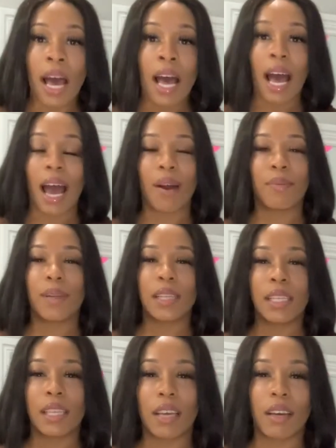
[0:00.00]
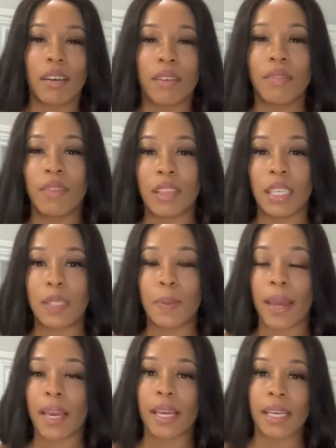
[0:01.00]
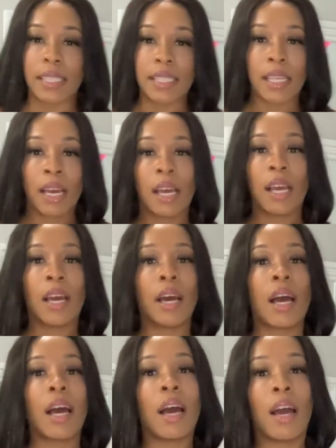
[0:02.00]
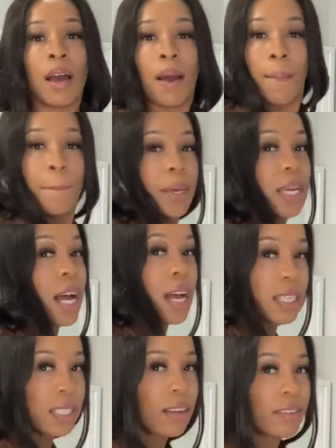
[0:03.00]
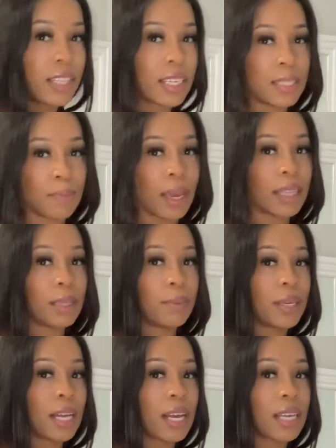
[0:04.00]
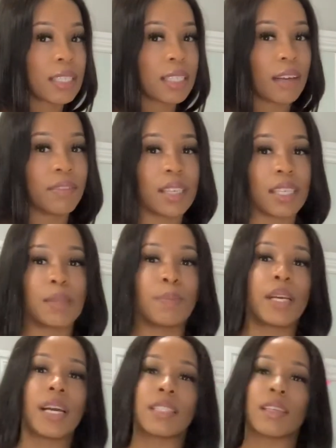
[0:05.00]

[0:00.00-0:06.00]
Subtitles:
I really love these pants because of this, mainly because of this, because of the